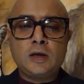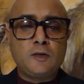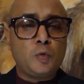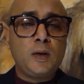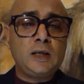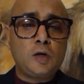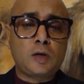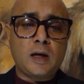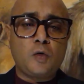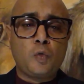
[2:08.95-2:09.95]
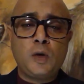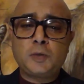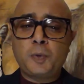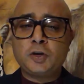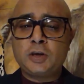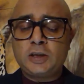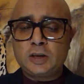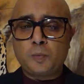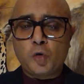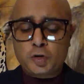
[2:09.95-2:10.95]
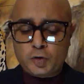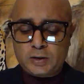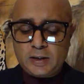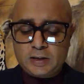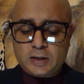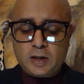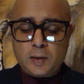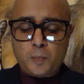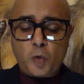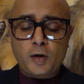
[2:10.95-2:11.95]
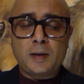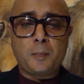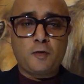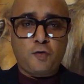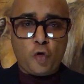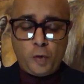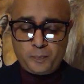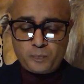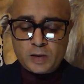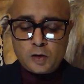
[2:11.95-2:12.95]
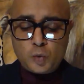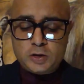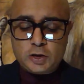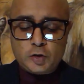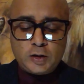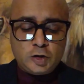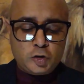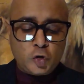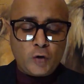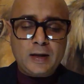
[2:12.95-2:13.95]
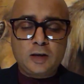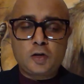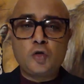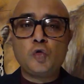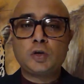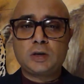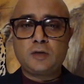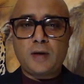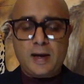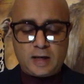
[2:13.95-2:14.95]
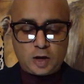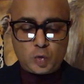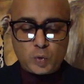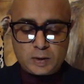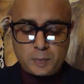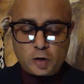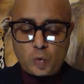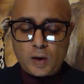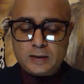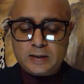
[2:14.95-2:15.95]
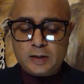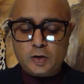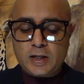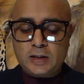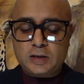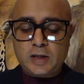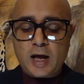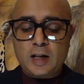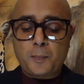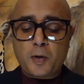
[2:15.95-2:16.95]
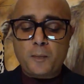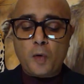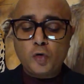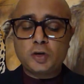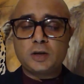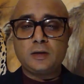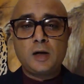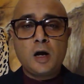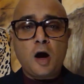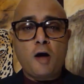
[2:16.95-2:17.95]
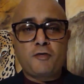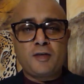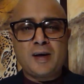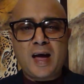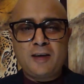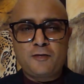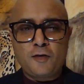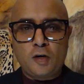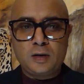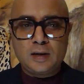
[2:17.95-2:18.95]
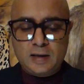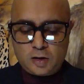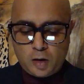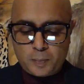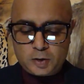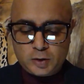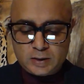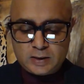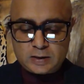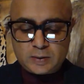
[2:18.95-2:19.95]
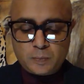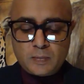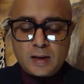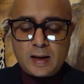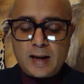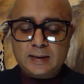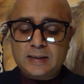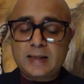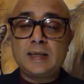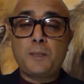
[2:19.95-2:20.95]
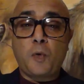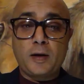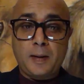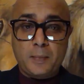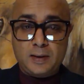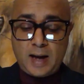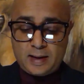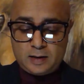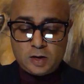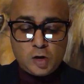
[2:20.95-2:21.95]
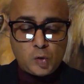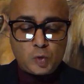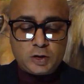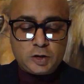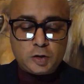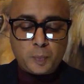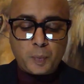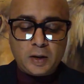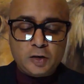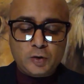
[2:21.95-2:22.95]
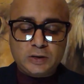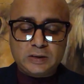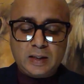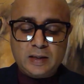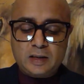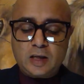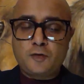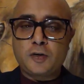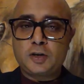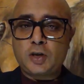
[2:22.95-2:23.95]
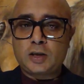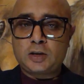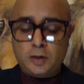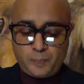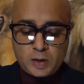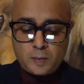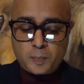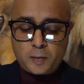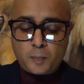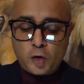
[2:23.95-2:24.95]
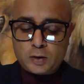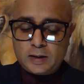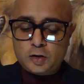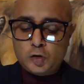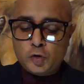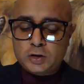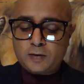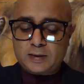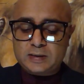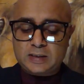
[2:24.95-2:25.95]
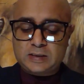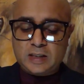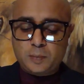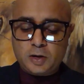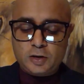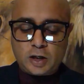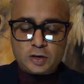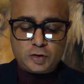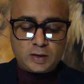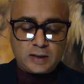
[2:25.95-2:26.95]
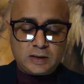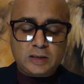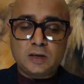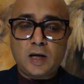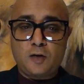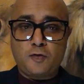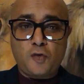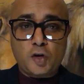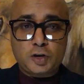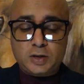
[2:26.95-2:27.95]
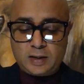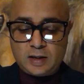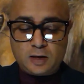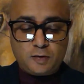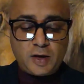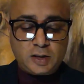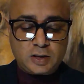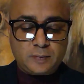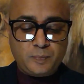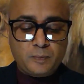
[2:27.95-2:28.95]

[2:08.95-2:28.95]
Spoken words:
We position more strategically in point number 4, which is to ensure inclusive and equitable quality education and the promotion of lifelong learning opportunities. And secondly, point number 9, which is to build resilient infrastructure, promote inclusive and sustainable industrialization, and foster innovation.